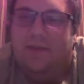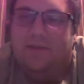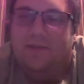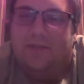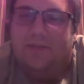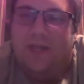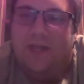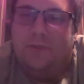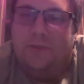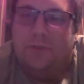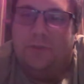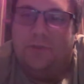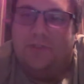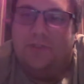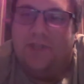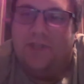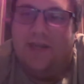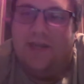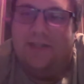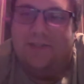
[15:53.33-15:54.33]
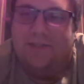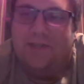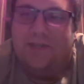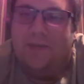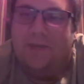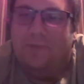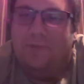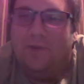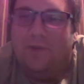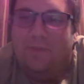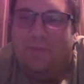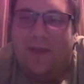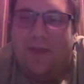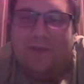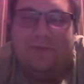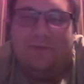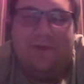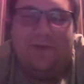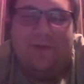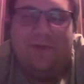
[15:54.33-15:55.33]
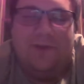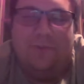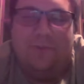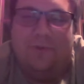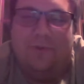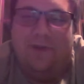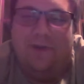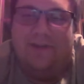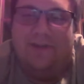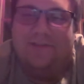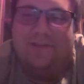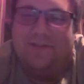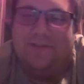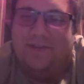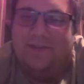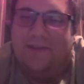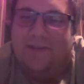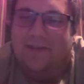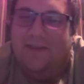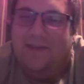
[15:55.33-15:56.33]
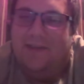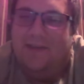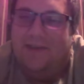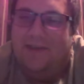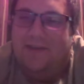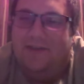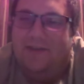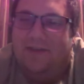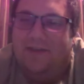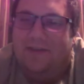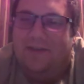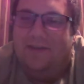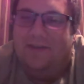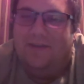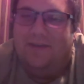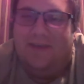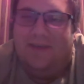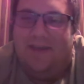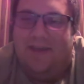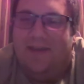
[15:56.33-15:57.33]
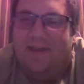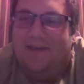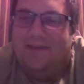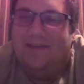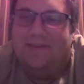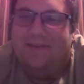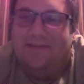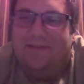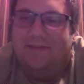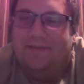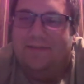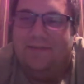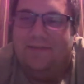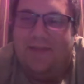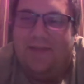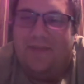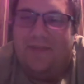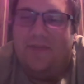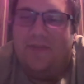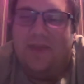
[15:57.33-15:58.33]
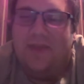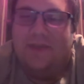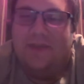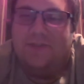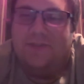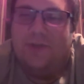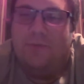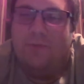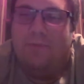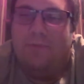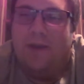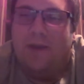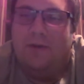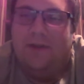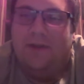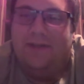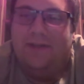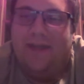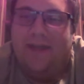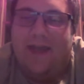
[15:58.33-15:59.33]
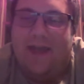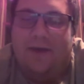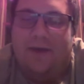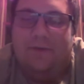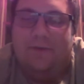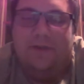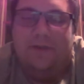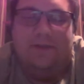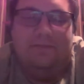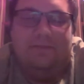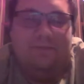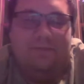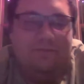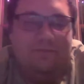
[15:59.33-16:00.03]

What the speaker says: Down to a science, yeah. Bring back the radial brakes. Yeah, that thing is so buried now in